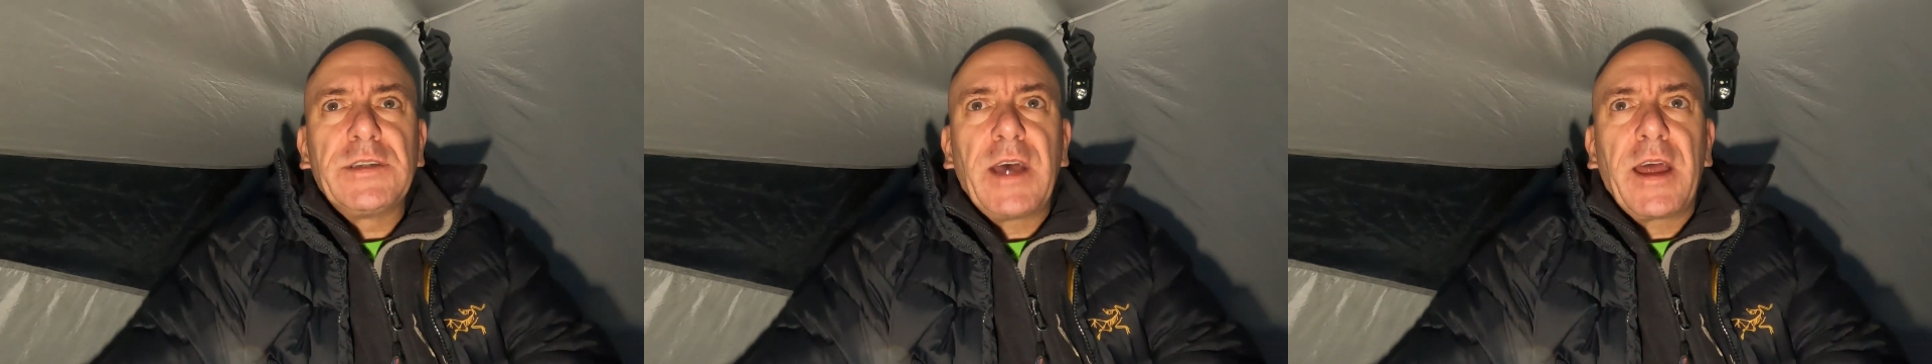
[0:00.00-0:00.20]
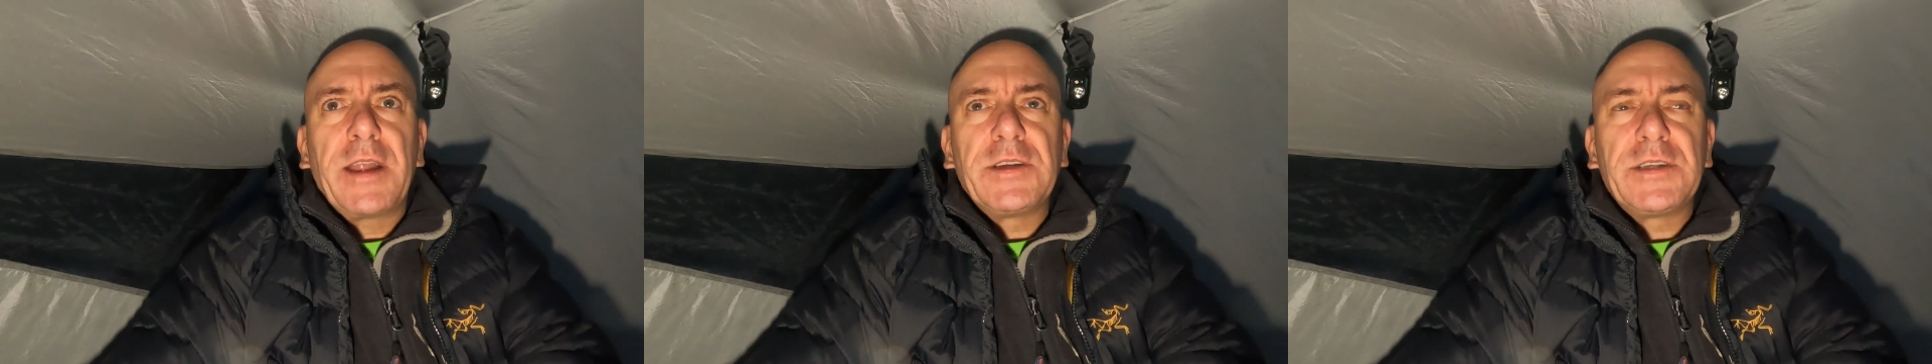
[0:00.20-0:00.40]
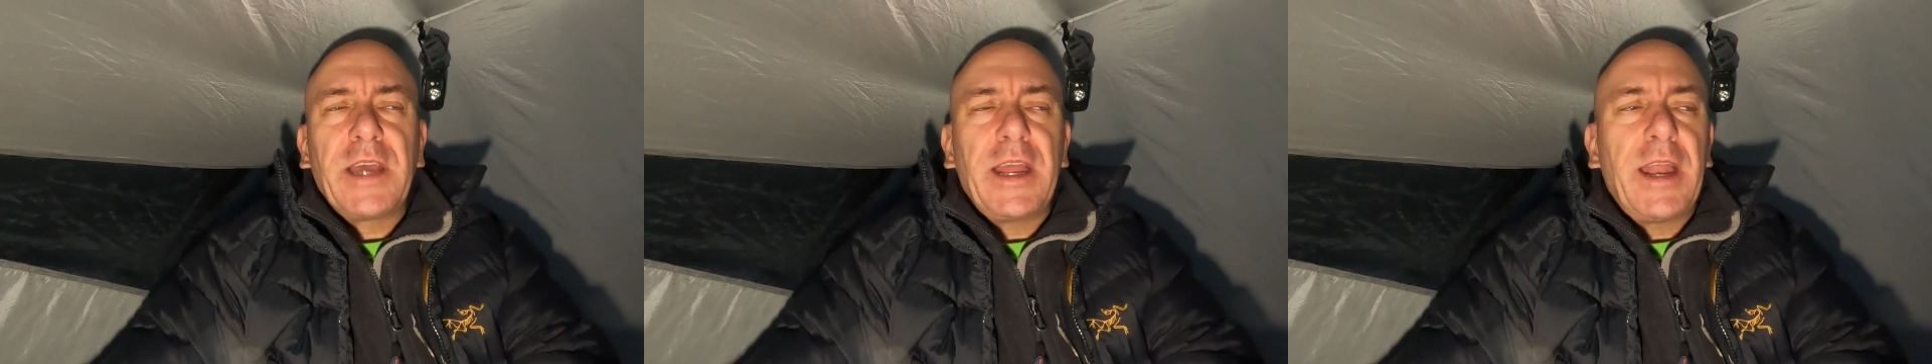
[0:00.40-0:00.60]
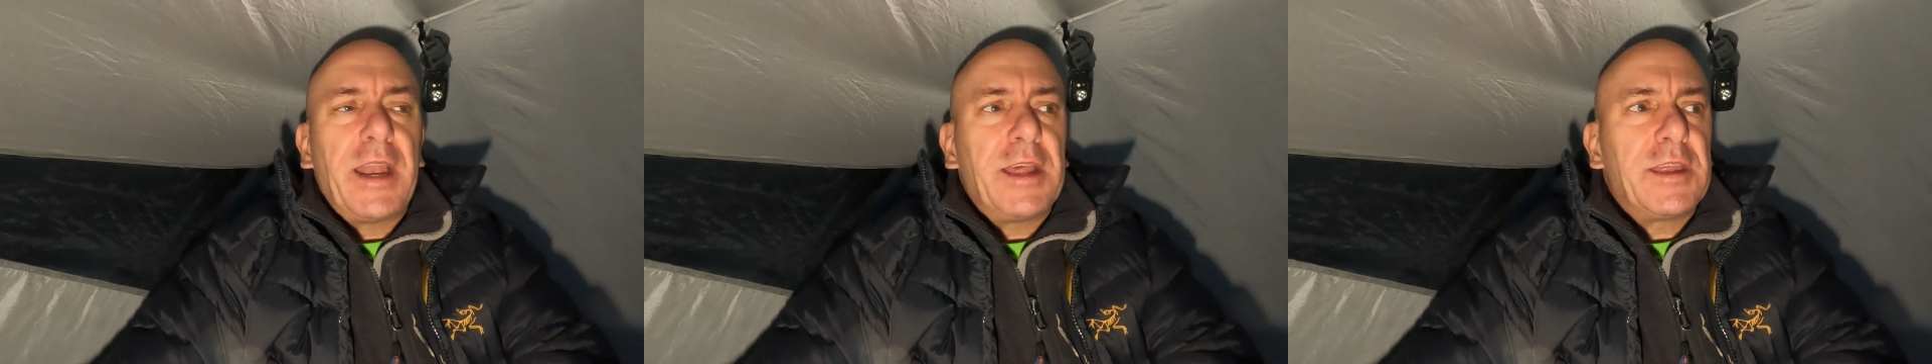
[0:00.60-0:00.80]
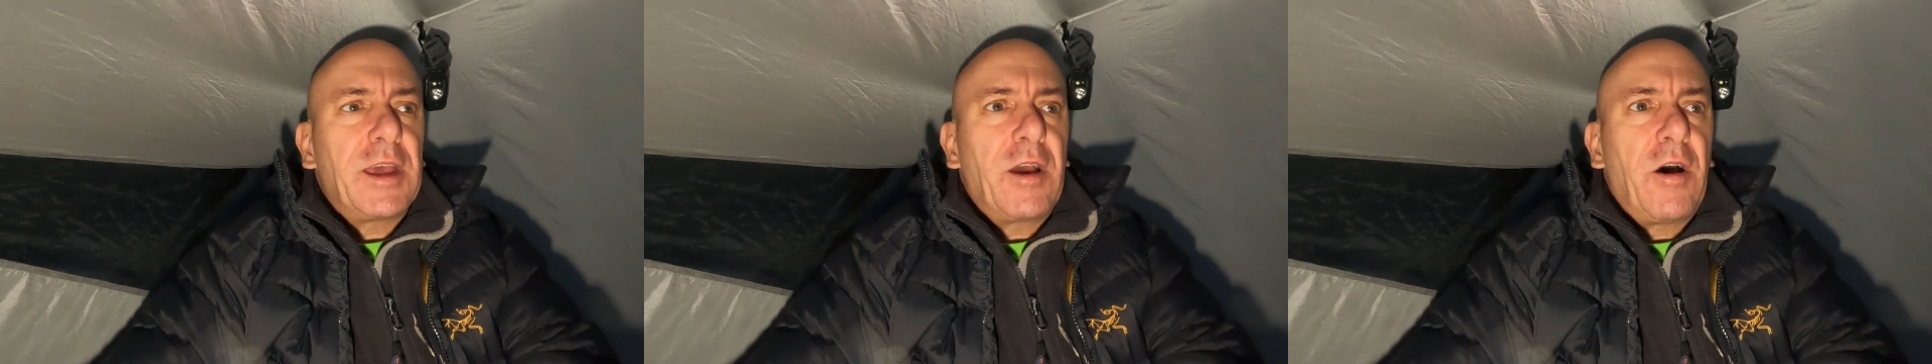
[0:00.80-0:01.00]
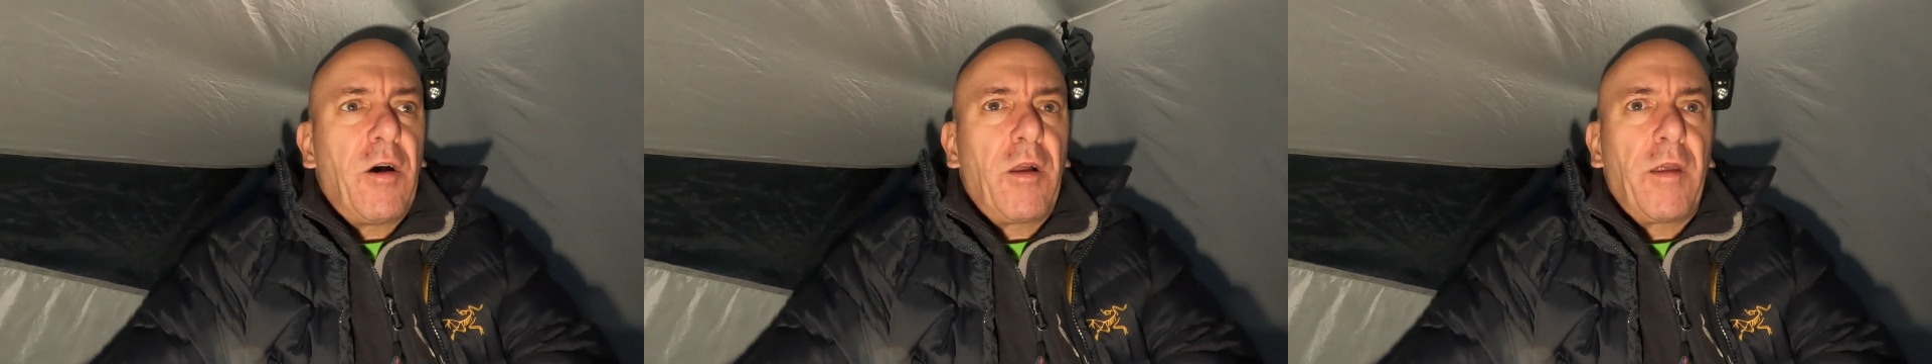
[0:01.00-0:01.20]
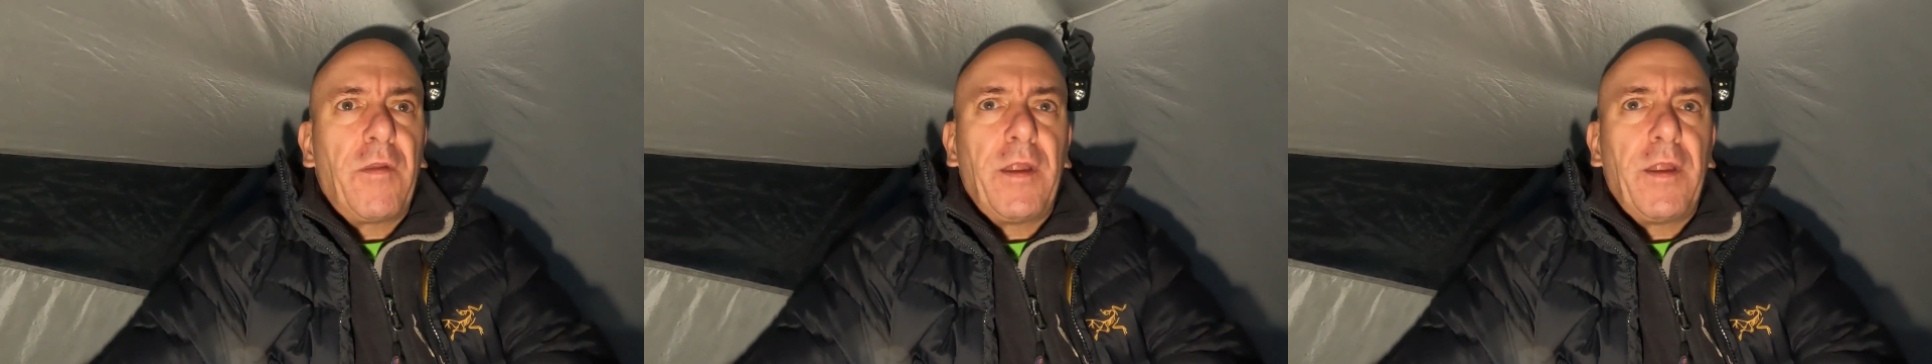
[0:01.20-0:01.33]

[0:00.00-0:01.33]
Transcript: He's hardly seen anything at all.